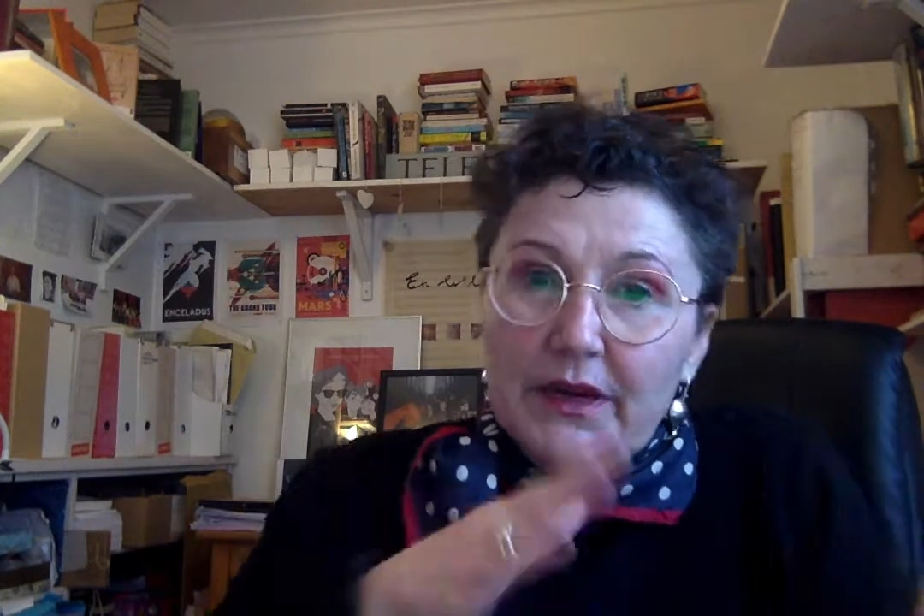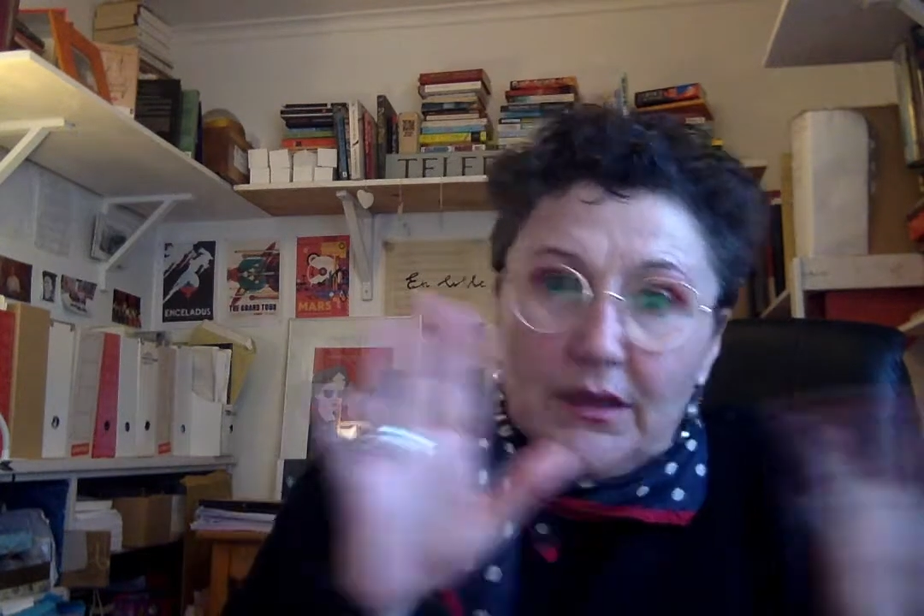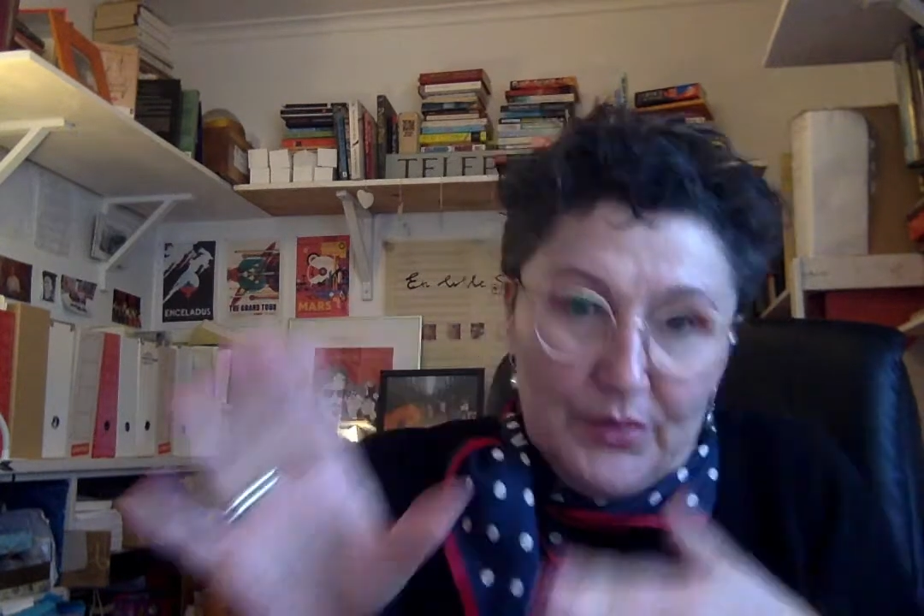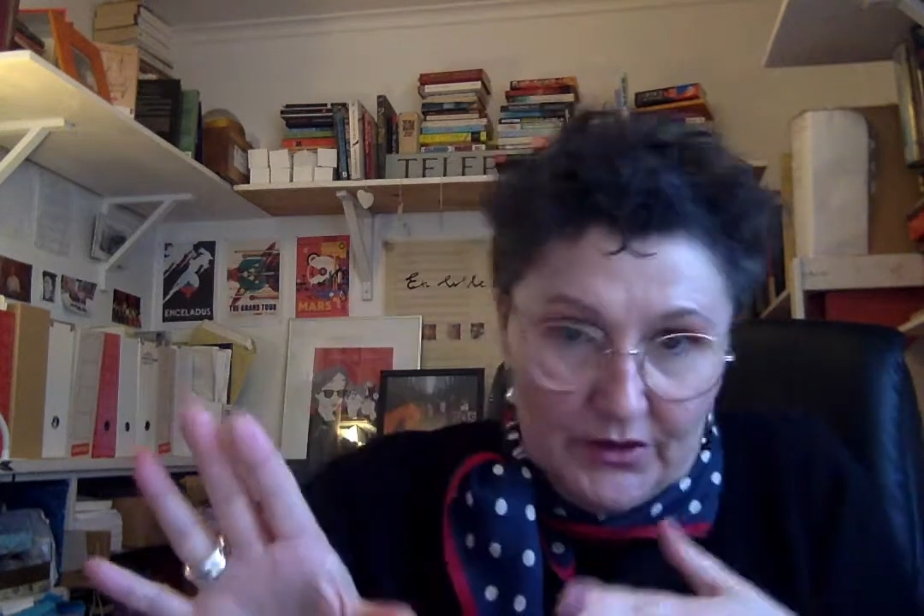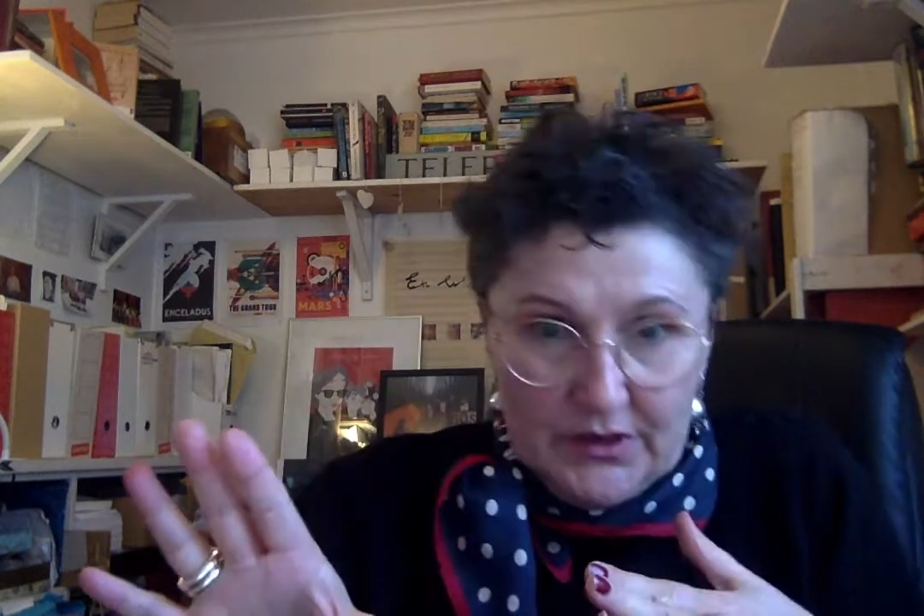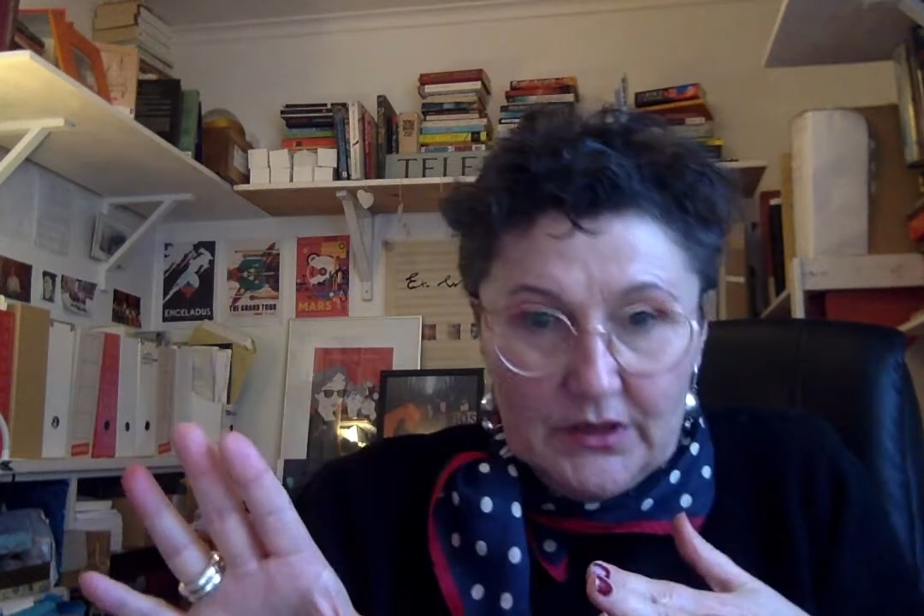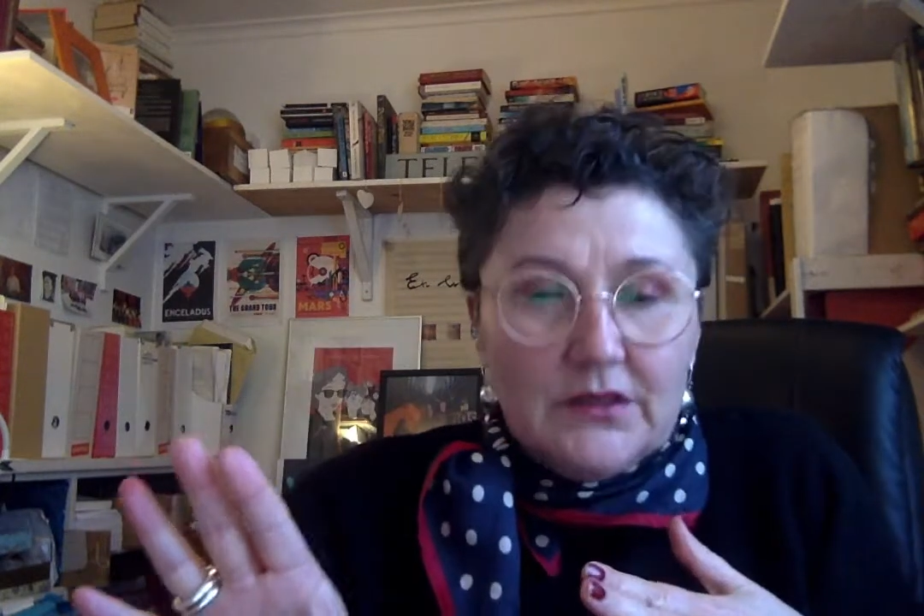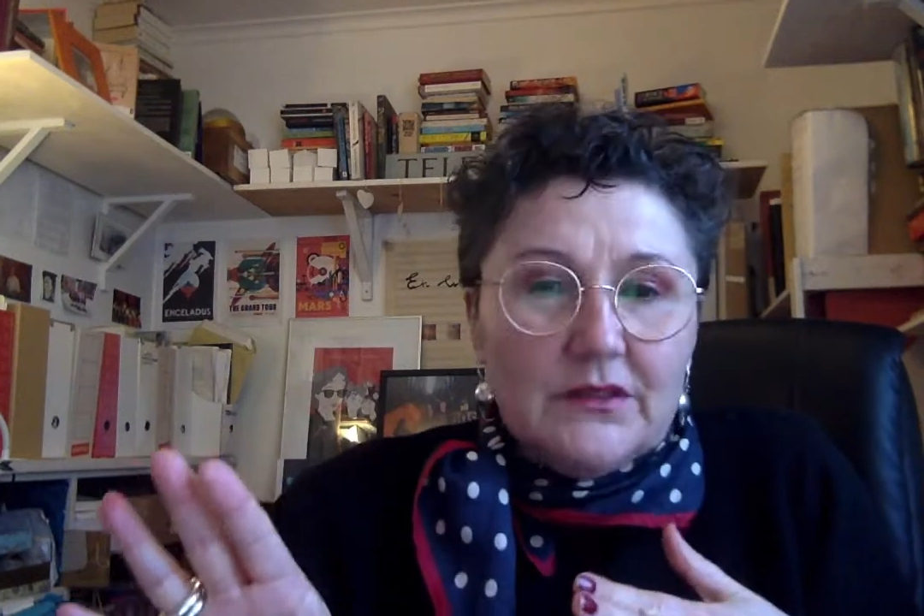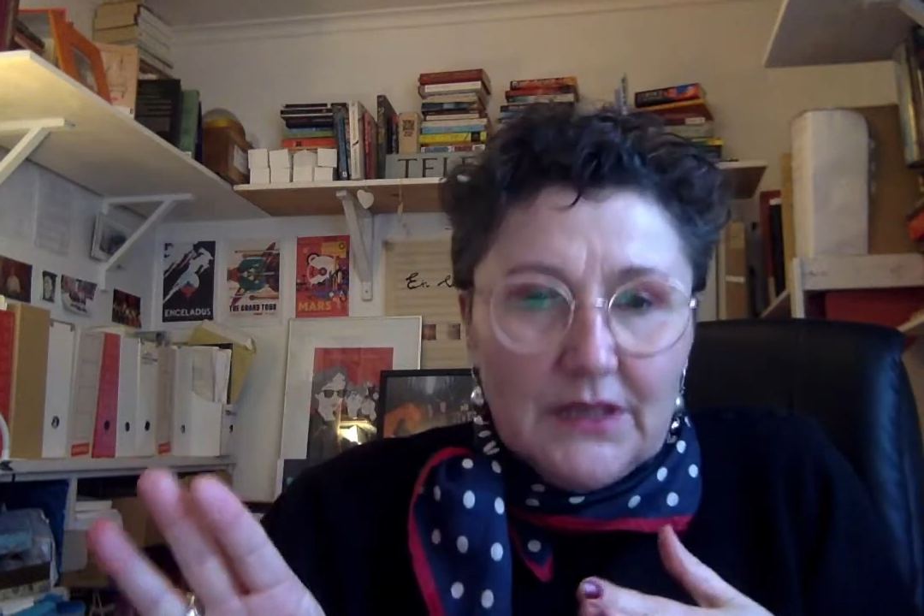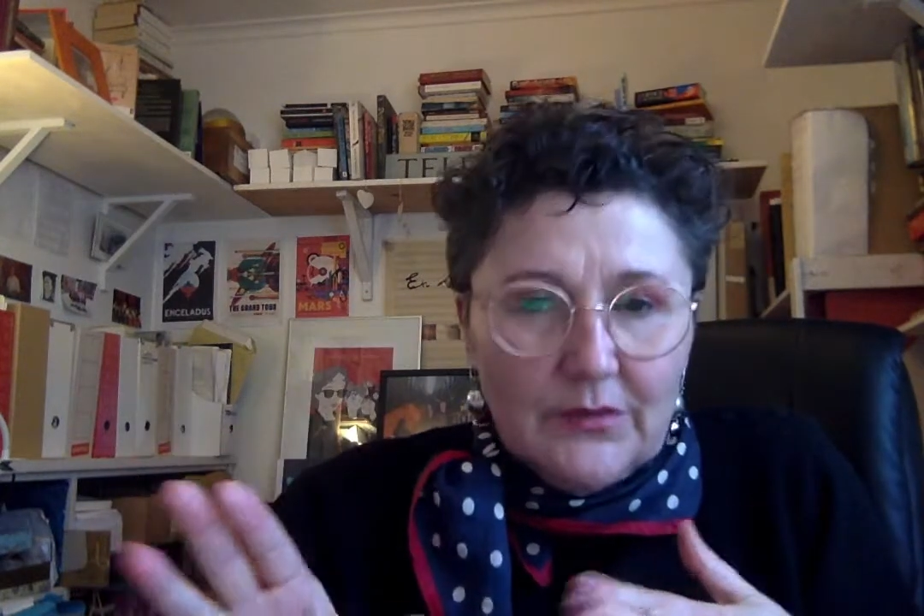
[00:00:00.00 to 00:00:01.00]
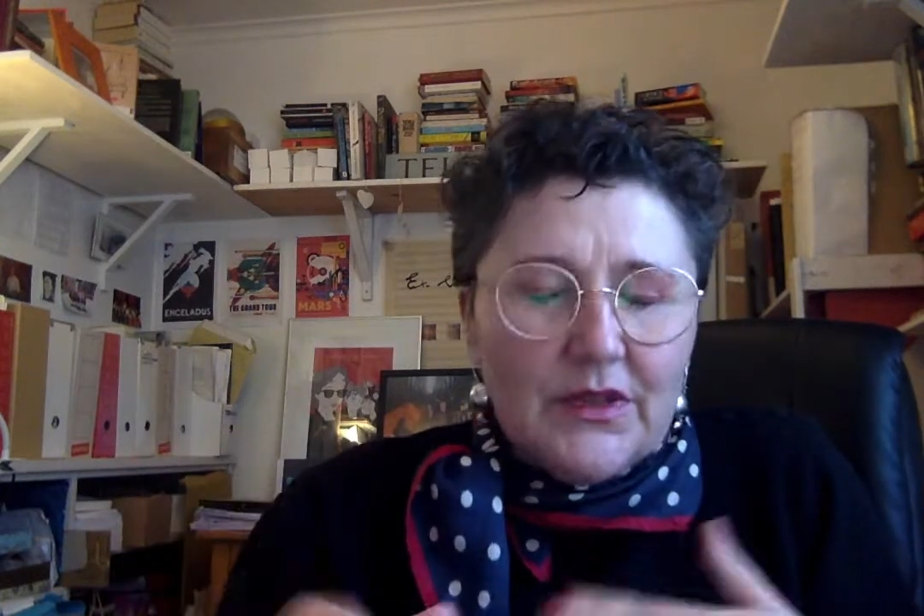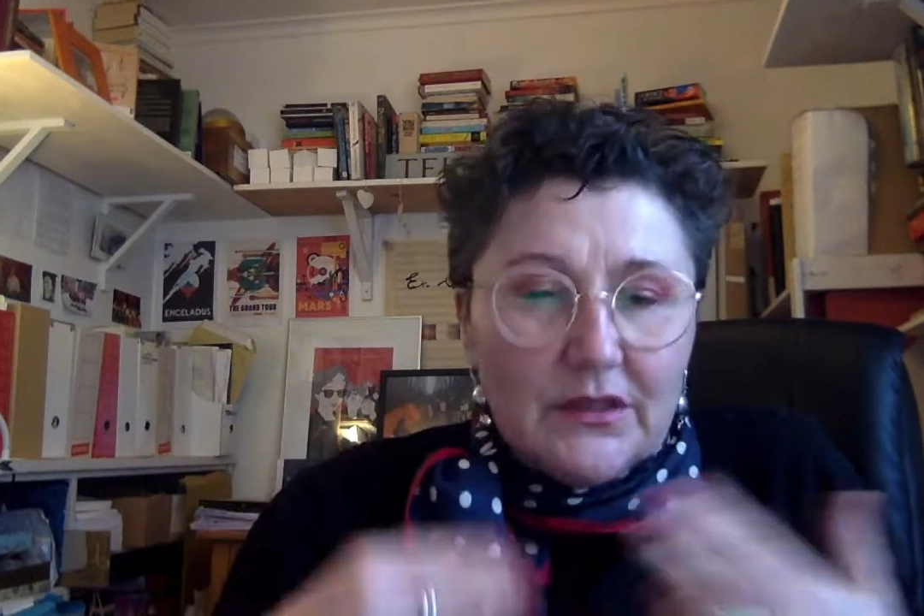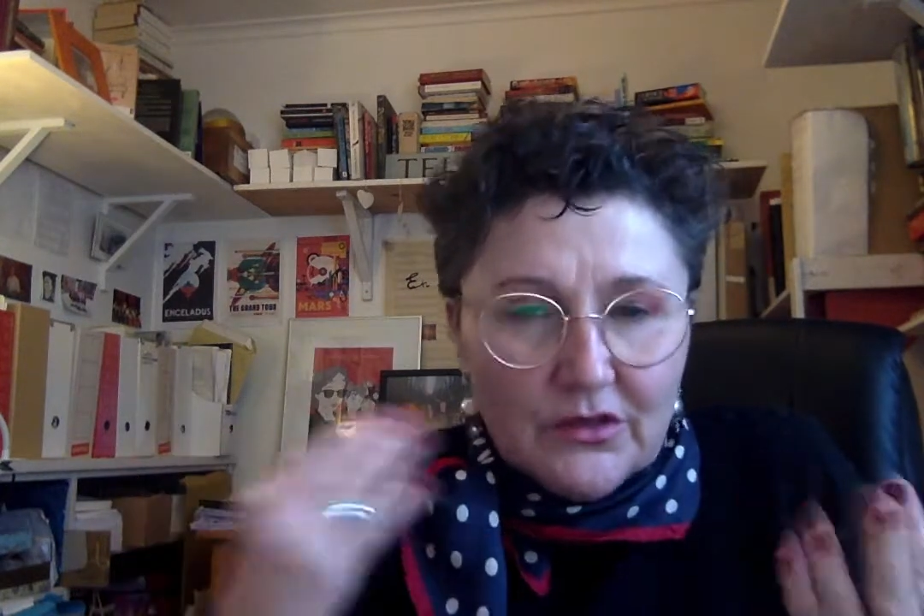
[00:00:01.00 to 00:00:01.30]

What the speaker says: buy a product type thing.